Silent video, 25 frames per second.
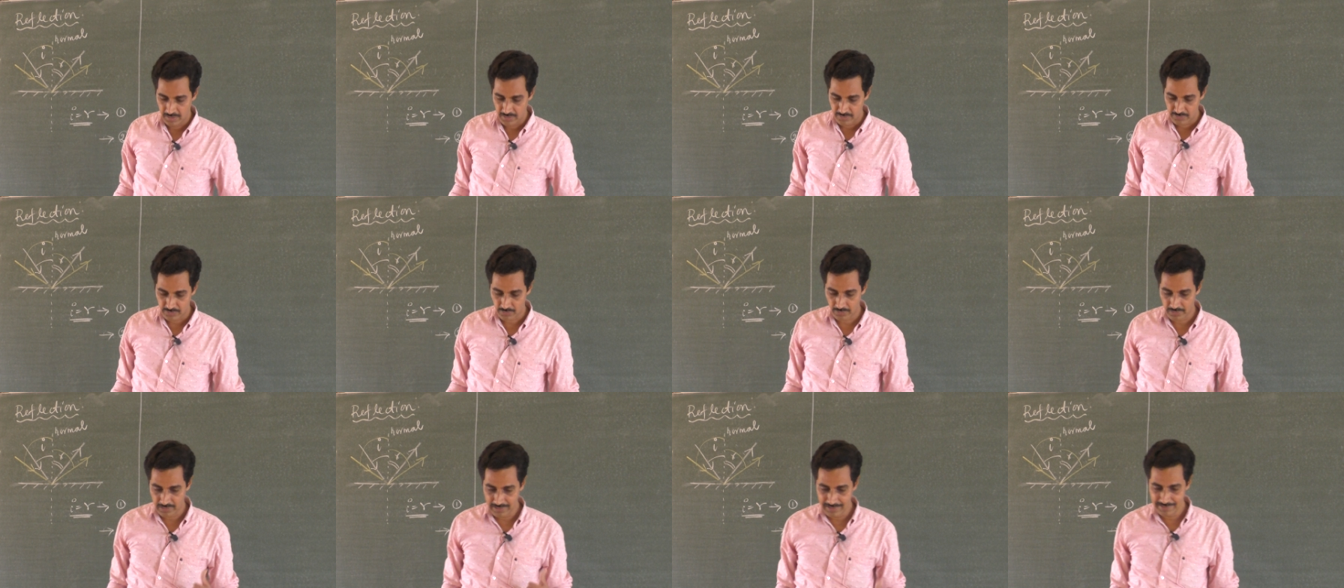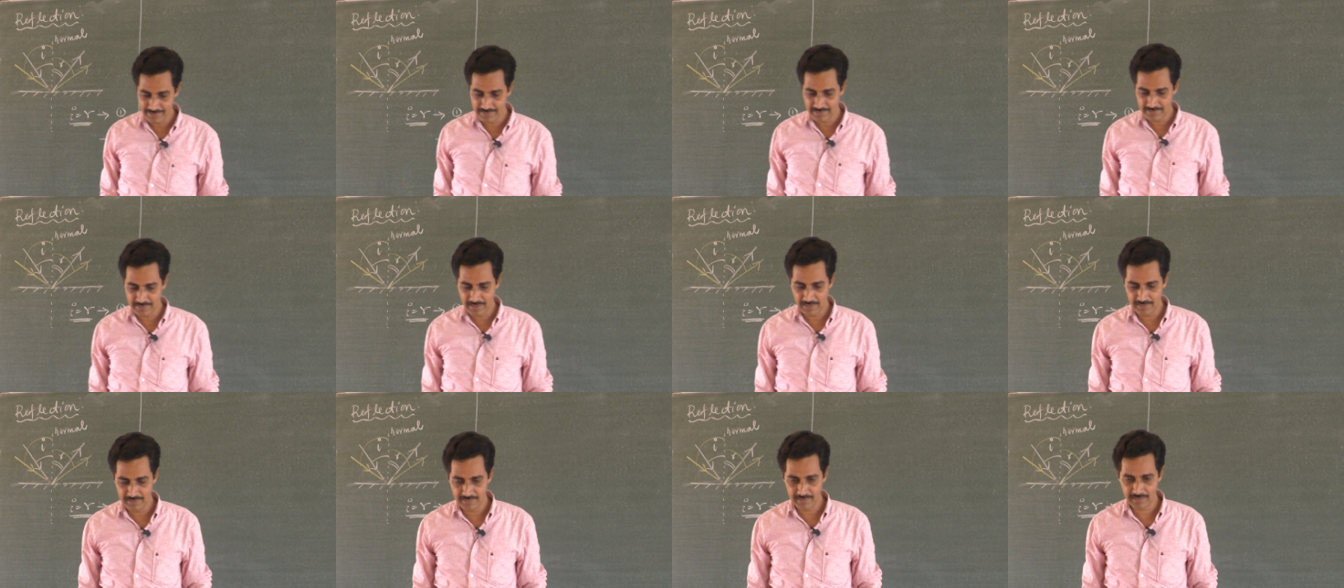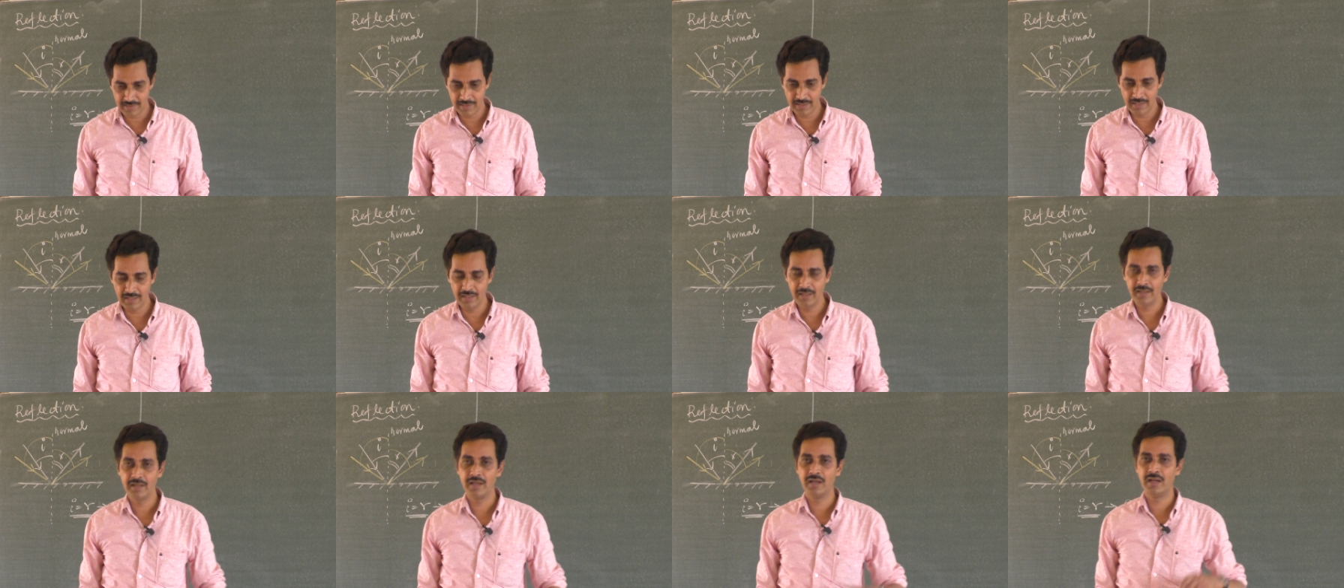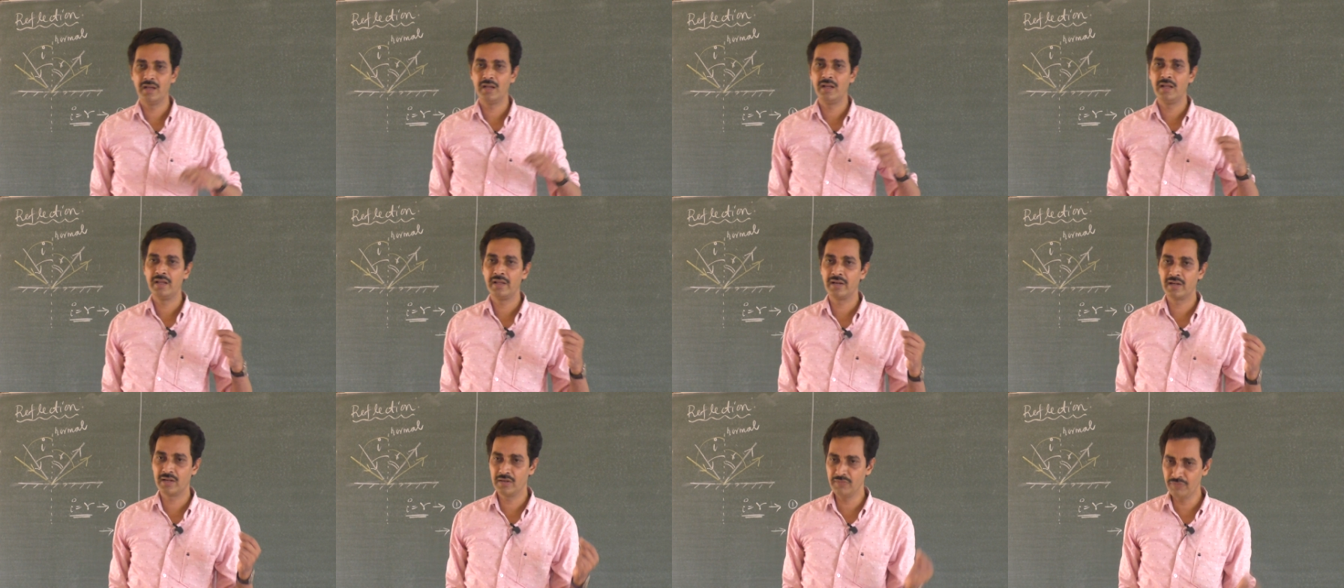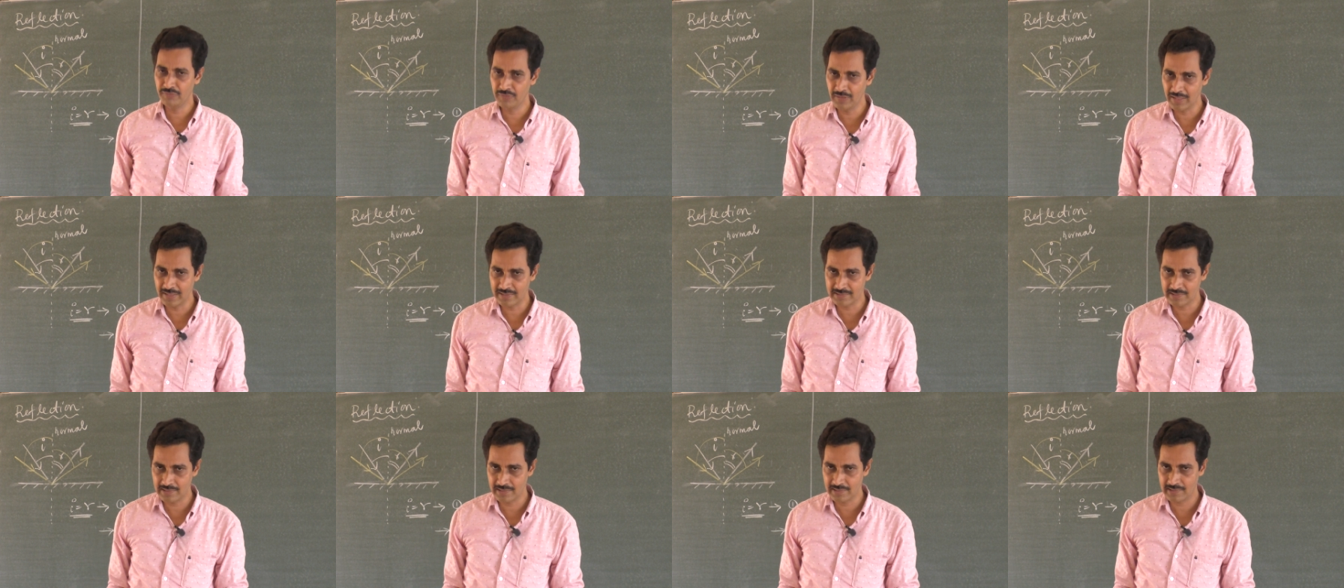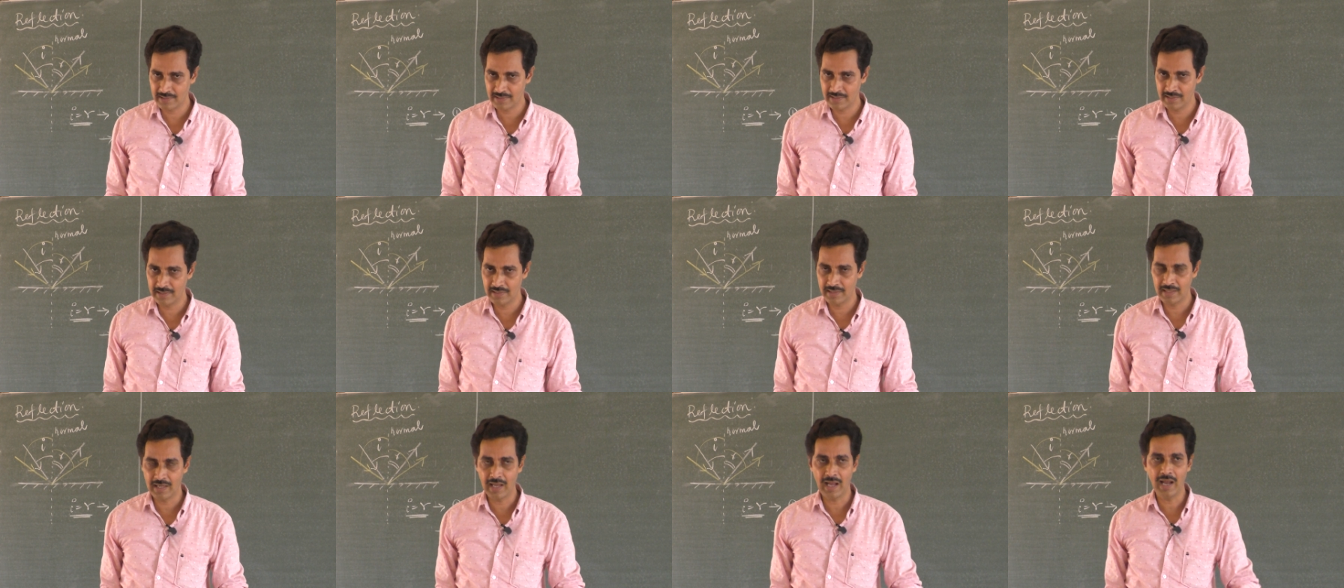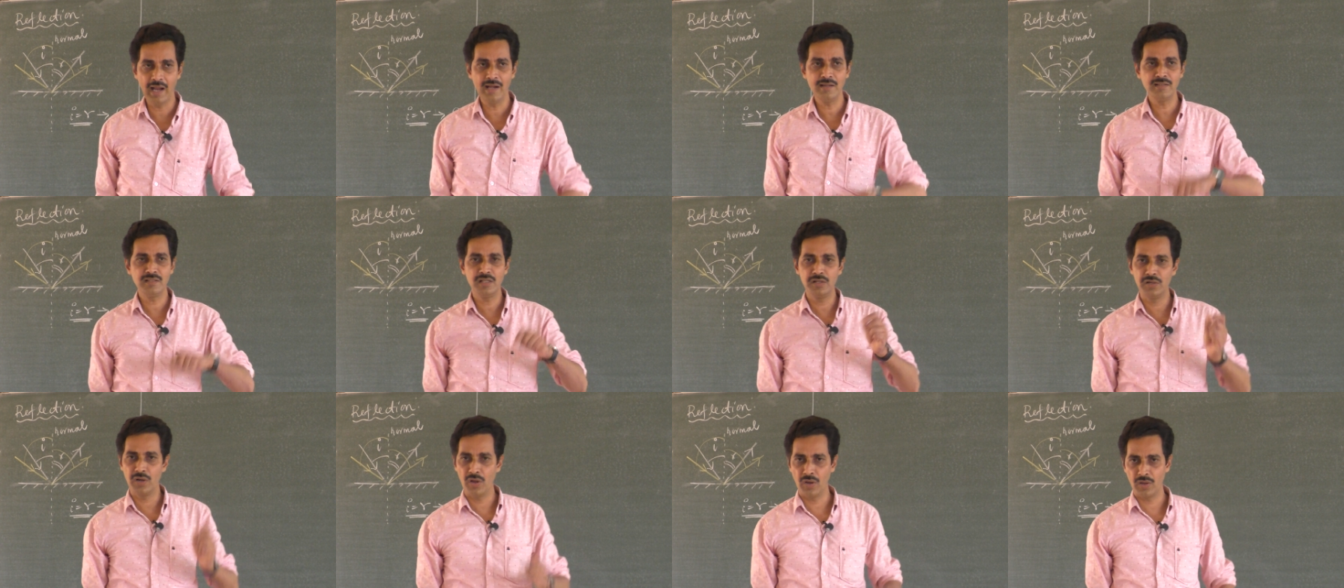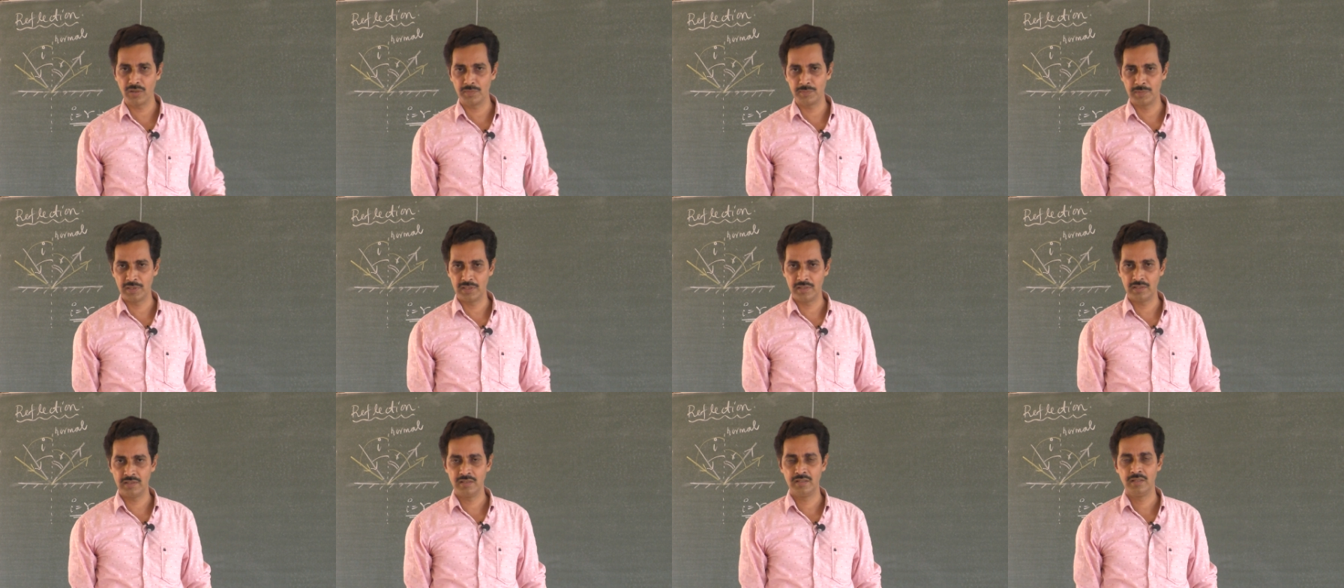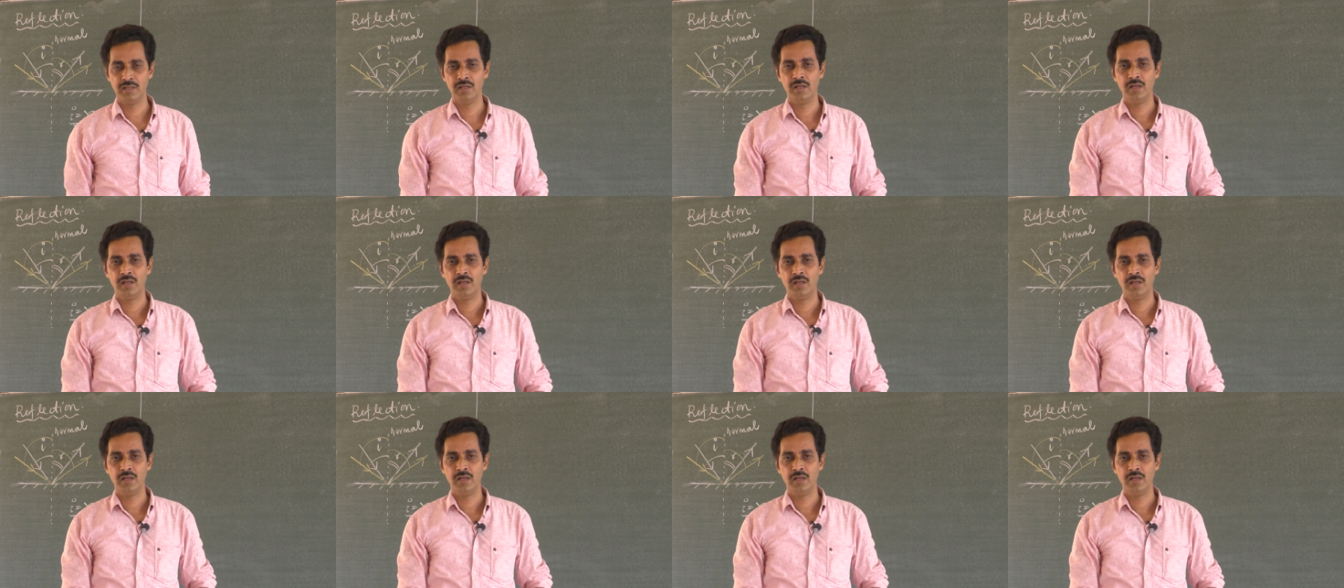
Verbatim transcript: So incident ray, reflected ray and the normal,